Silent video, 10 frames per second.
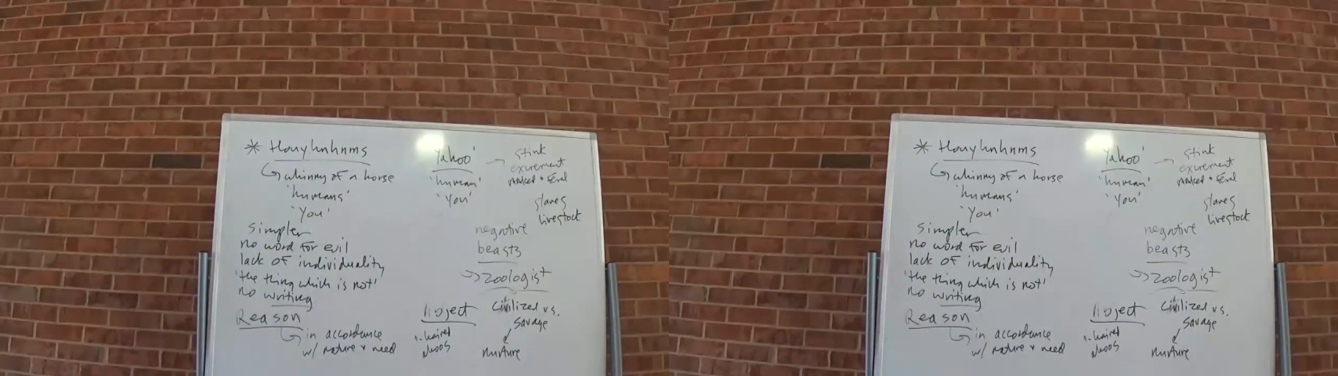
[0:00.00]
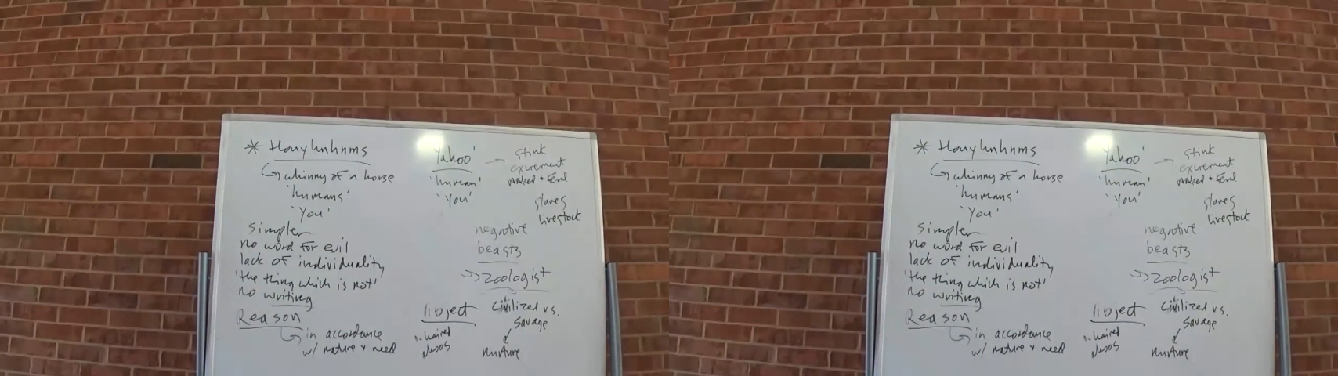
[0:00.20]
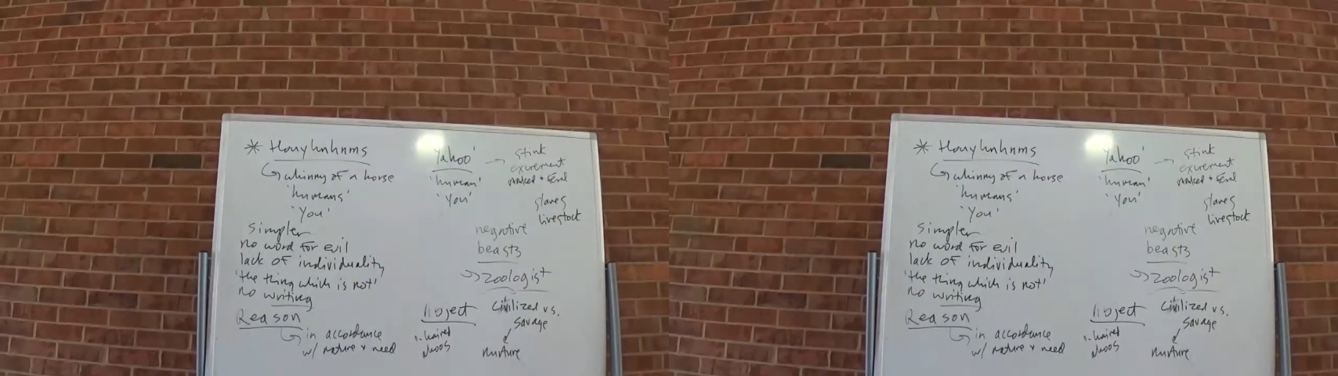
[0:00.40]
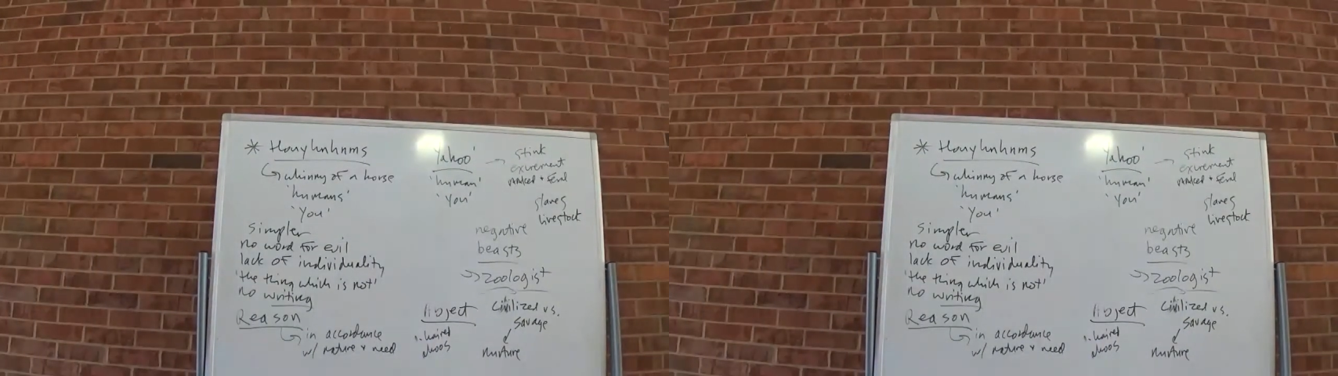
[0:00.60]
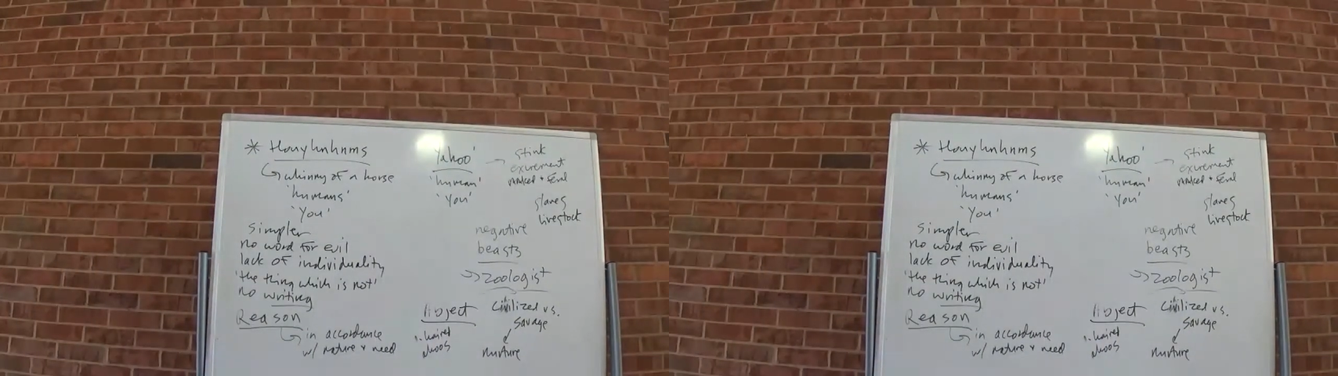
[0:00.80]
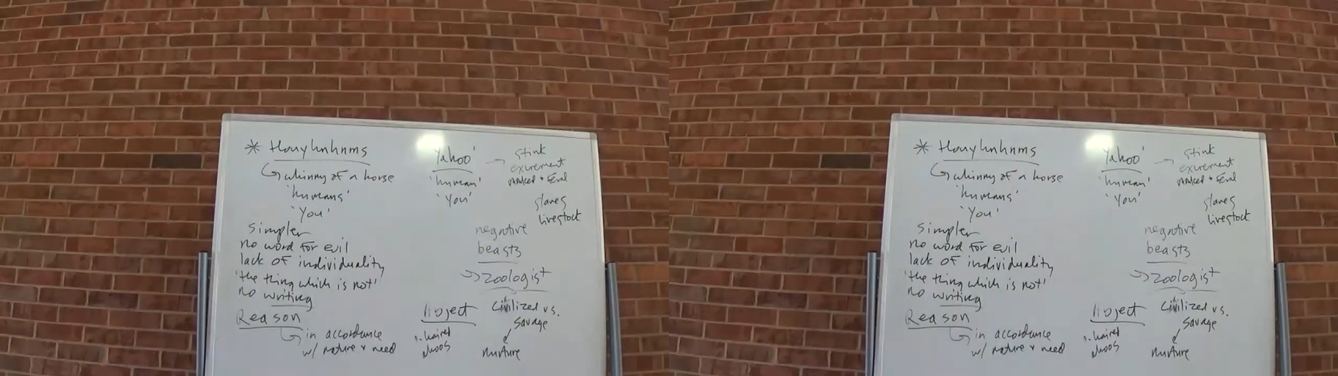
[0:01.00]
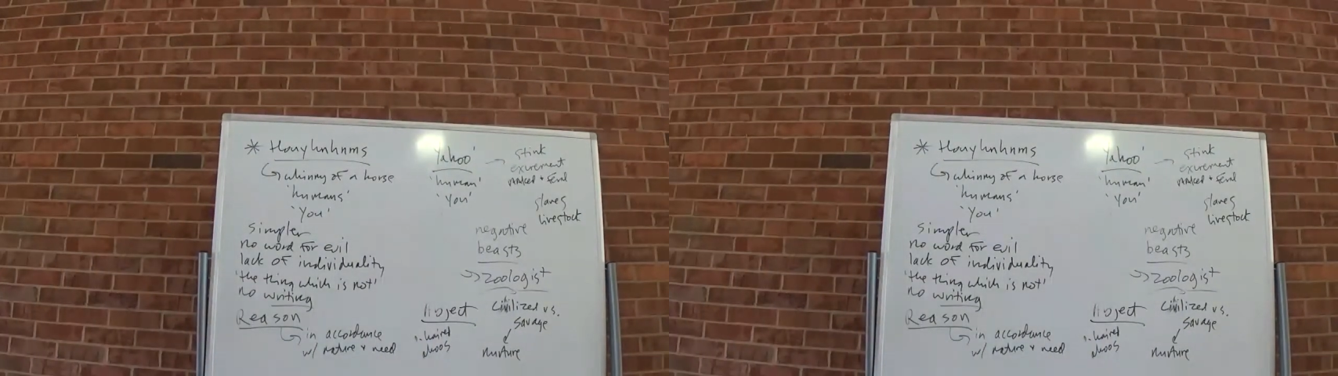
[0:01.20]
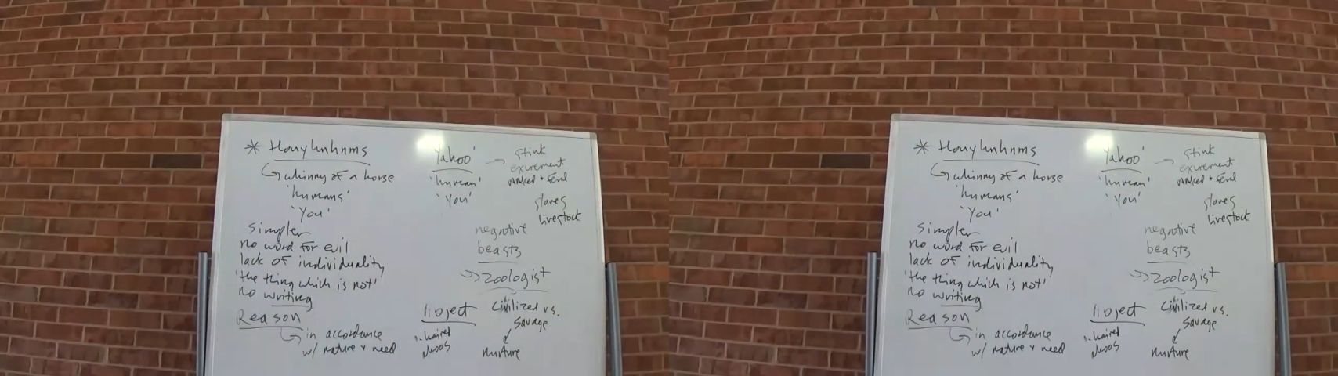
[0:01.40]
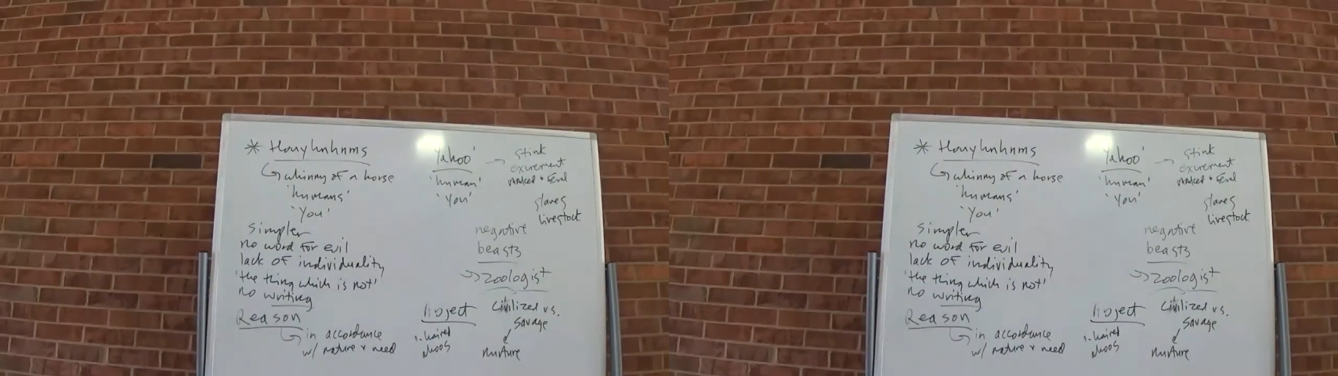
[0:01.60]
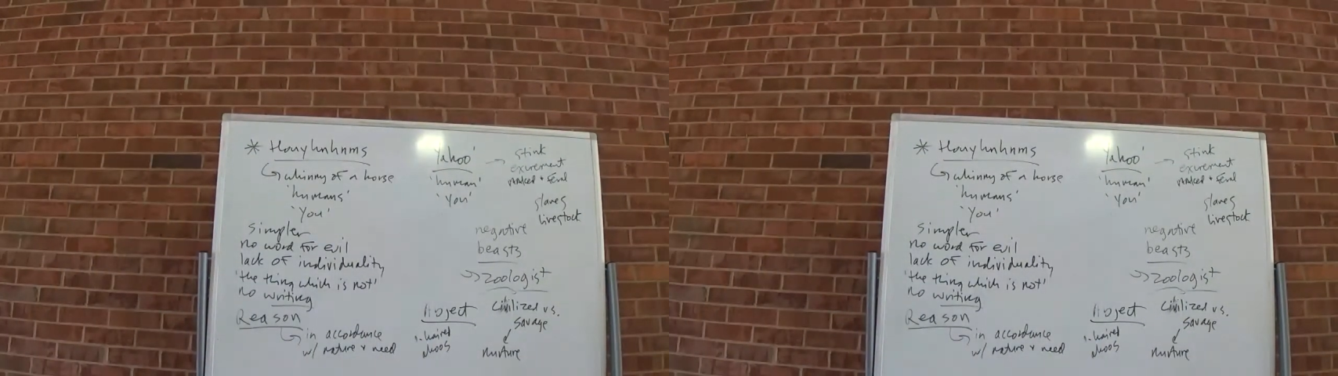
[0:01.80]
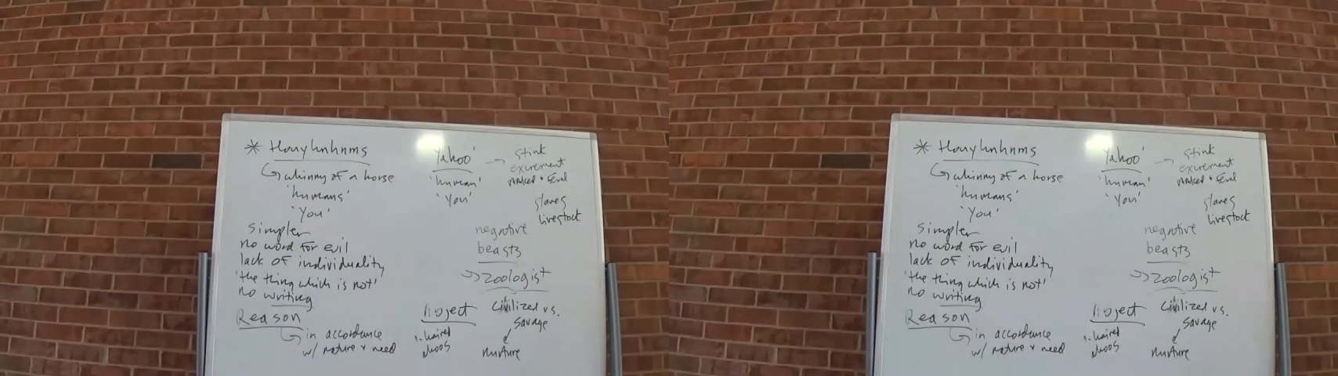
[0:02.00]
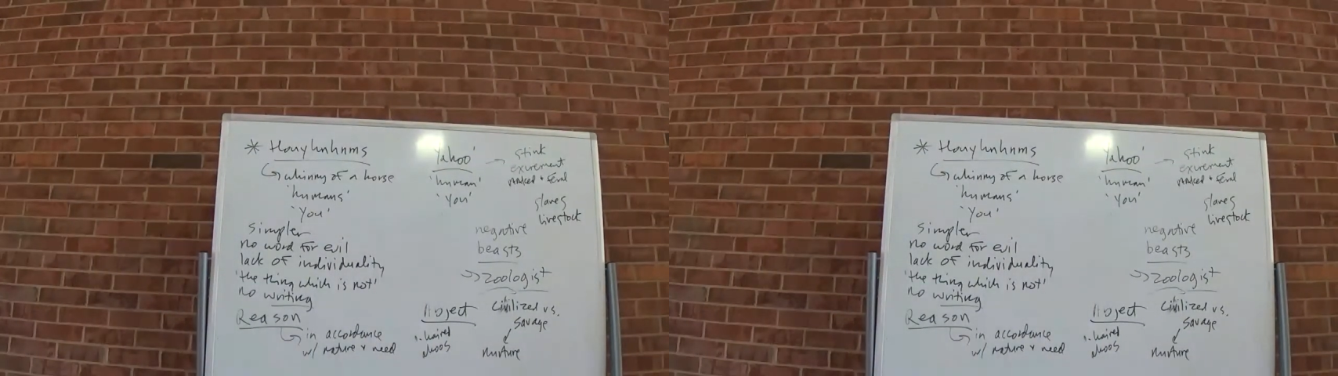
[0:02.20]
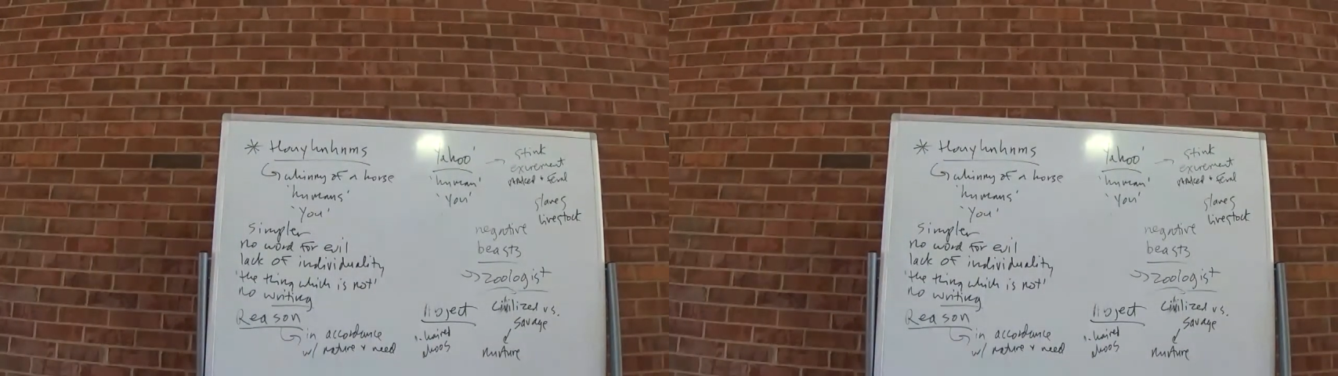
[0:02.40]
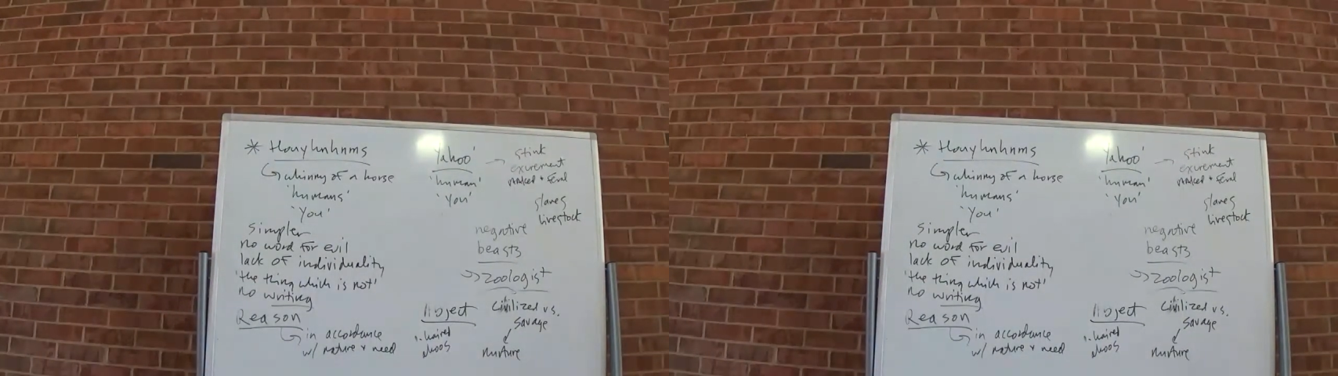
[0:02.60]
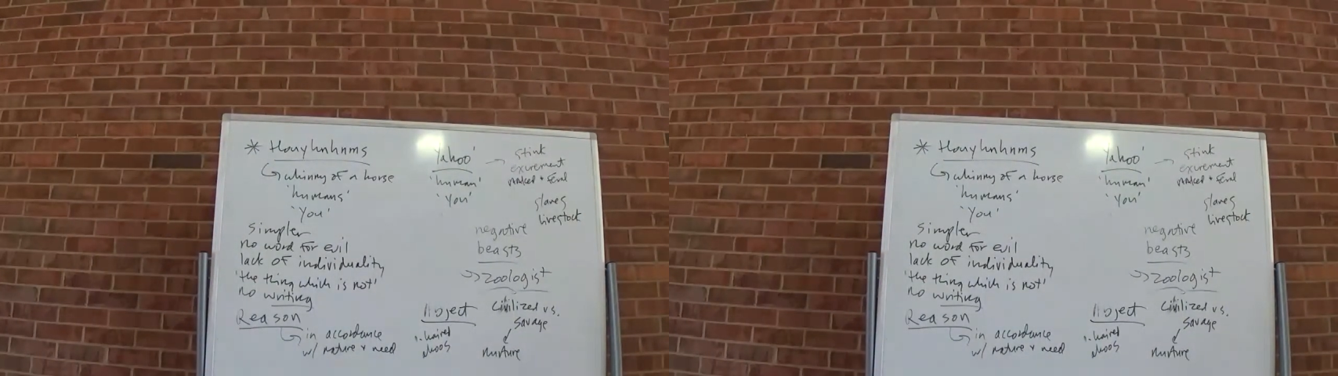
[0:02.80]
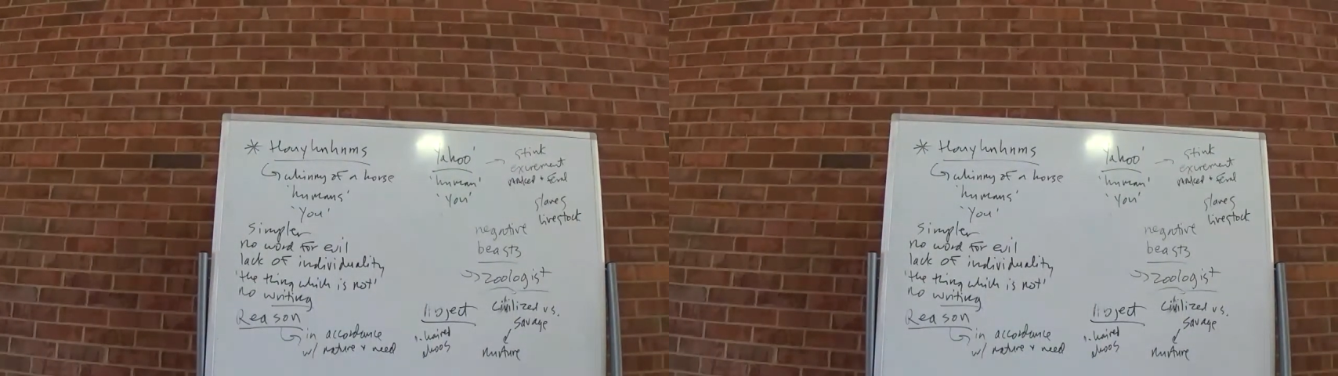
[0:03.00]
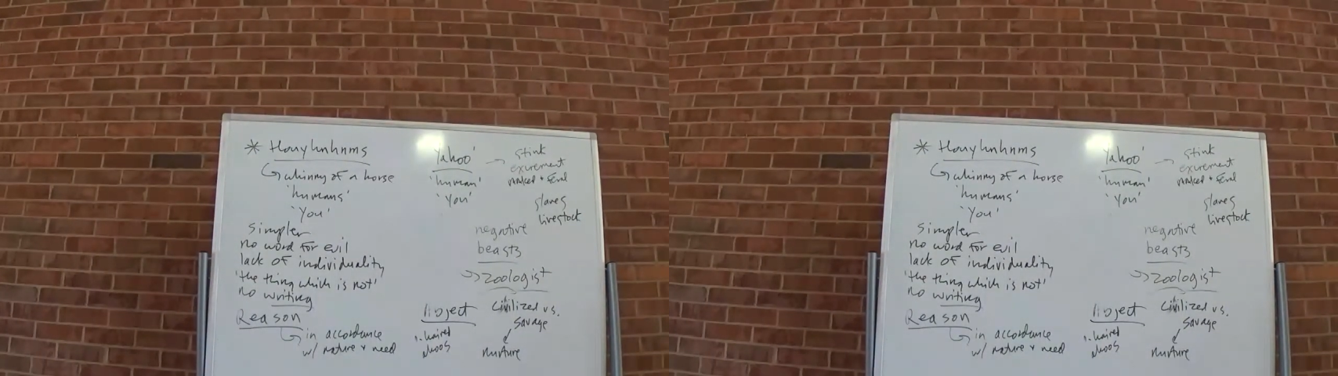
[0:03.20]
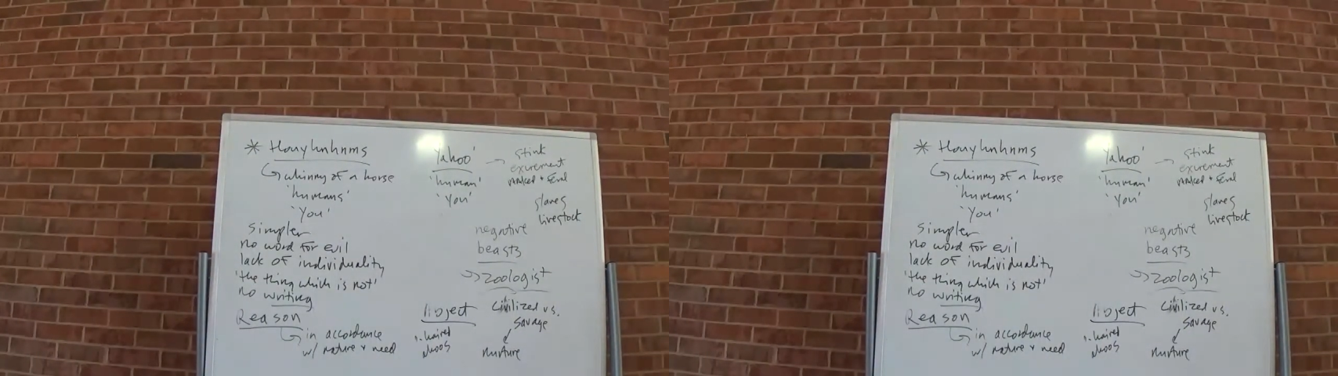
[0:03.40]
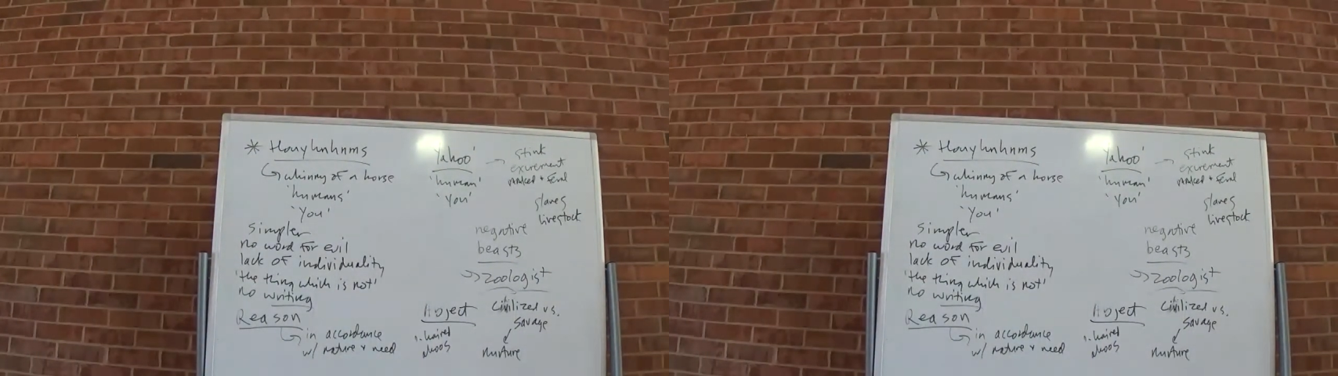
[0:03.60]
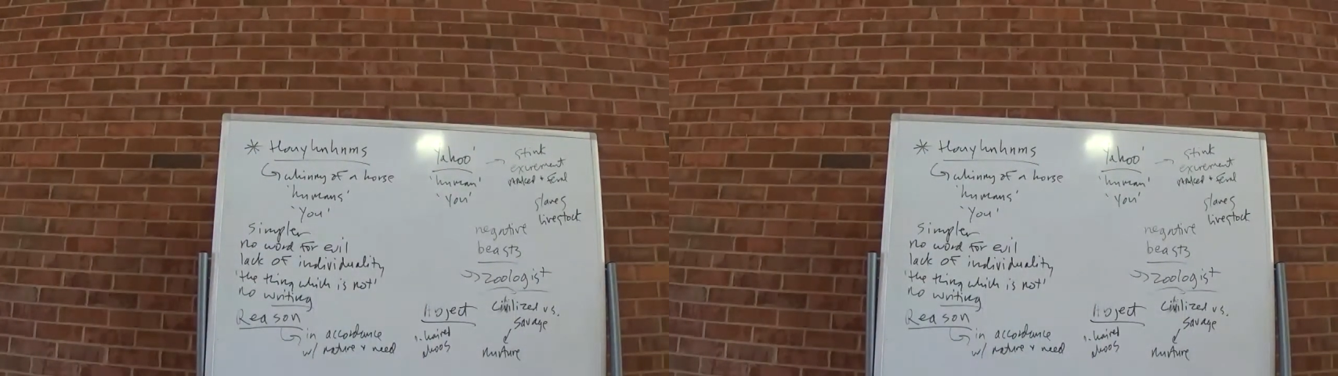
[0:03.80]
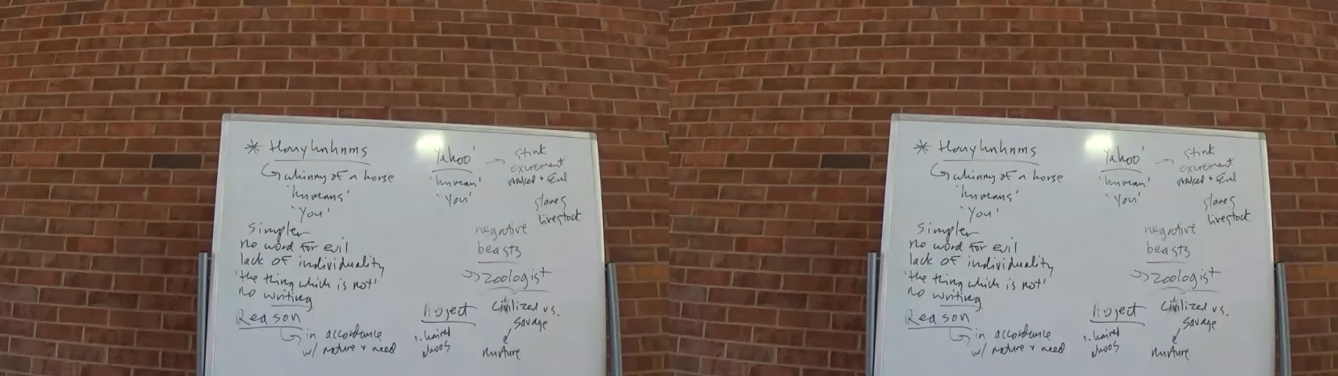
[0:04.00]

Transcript: (no speaker visible)